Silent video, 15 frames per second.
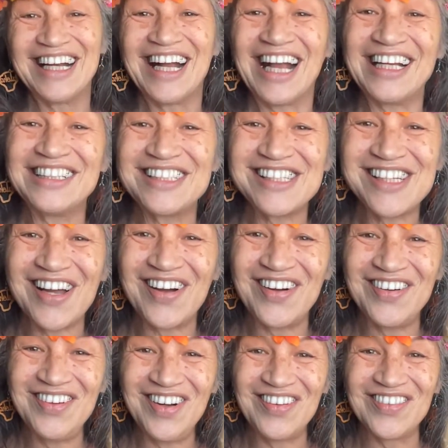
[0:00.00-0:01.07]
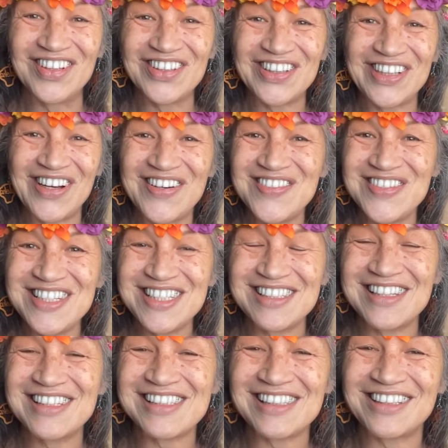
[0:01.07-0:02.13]
And so we'll close
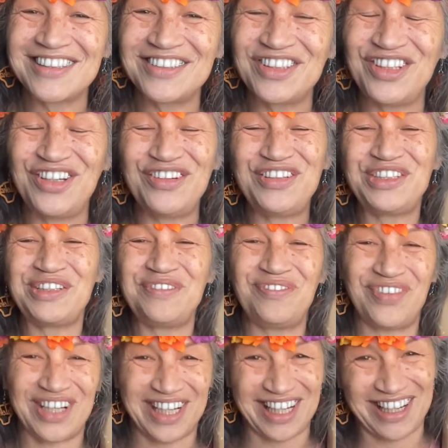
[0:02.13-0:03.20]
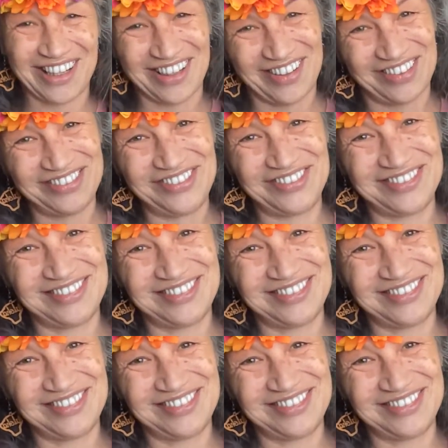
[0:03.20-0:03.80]
this little YouTube video